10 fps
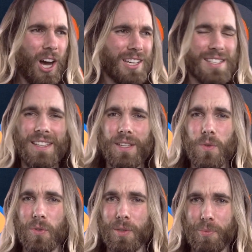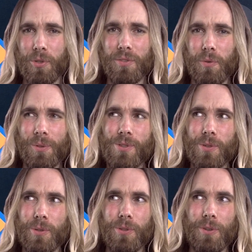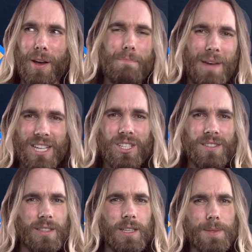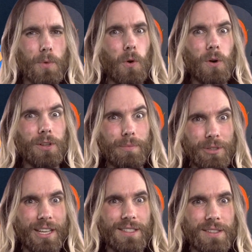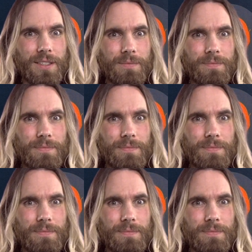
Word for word: I just think it's really beautiful to imagine things more complexly.